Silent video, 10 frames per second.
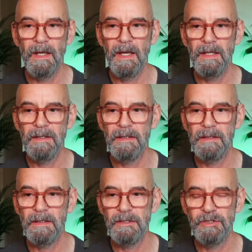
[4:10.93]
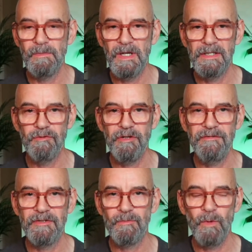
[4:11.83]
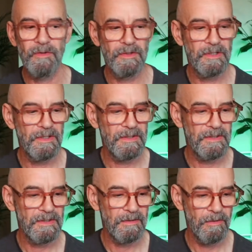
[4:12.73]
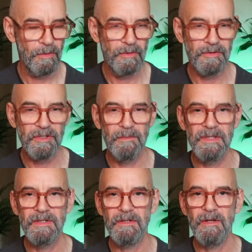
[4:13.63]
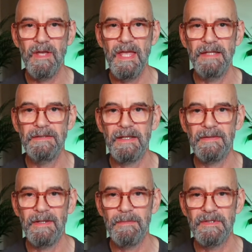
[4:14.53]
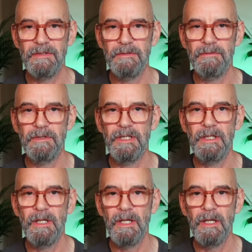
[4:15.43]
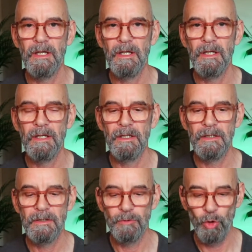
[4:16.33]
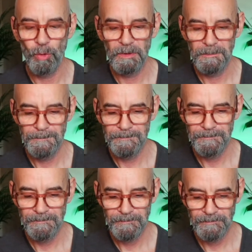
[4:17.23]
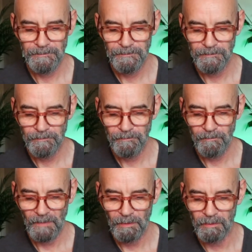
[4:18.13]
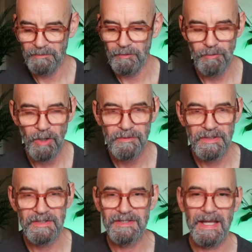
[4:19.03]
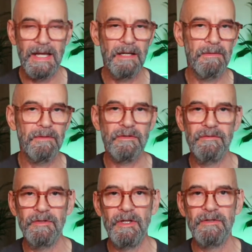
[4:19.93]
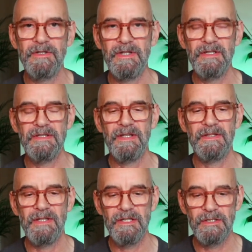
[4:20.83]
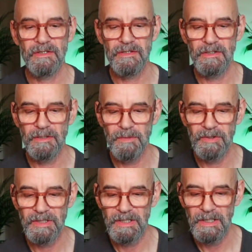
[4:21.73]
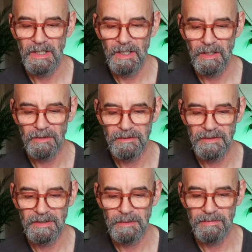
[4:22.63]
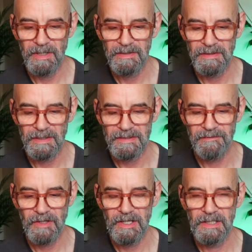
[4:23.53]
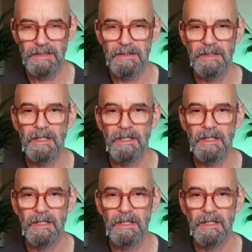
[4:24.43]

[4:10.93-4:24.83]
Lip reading: And as your mind drifts, wanders, thoughts come into your head, that's absolutely normal. Or if you notice sounds, or if you notice any sensations in the body other than the breath, that's fine.